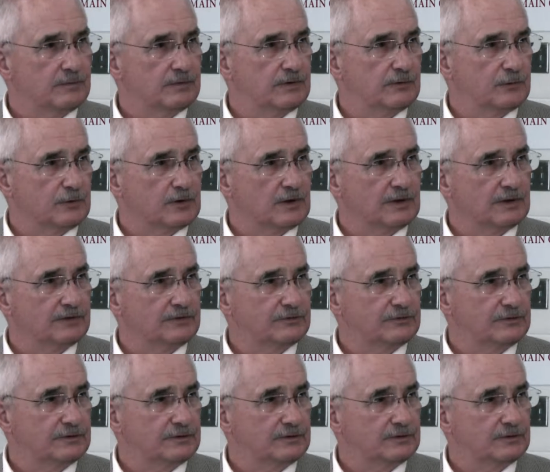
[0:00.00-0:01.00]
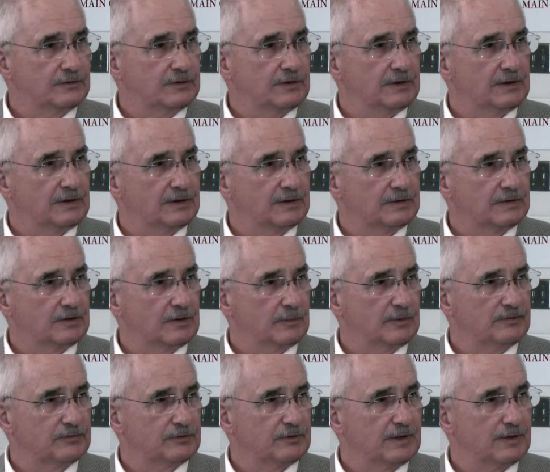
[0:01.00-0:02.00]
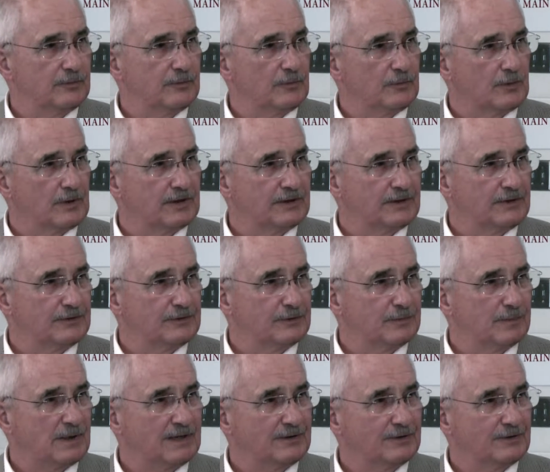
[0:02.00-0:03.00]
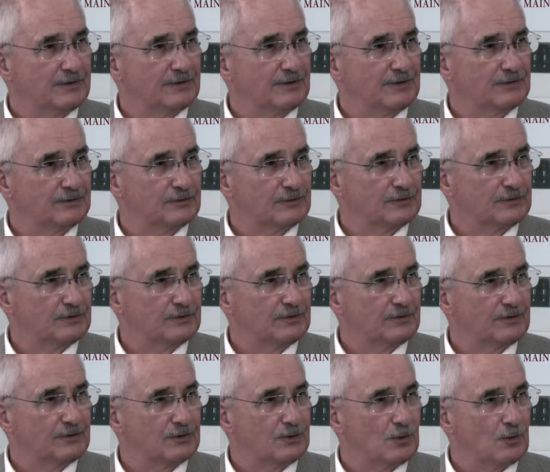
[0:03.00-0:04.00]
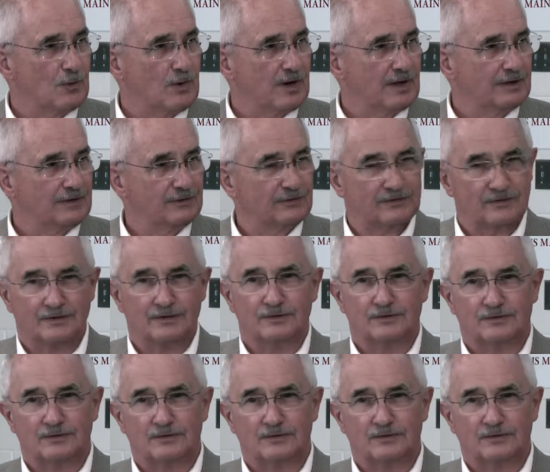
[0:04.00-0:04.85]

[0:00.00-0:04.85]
difficulties and commiserate with one another about the things that go on in cities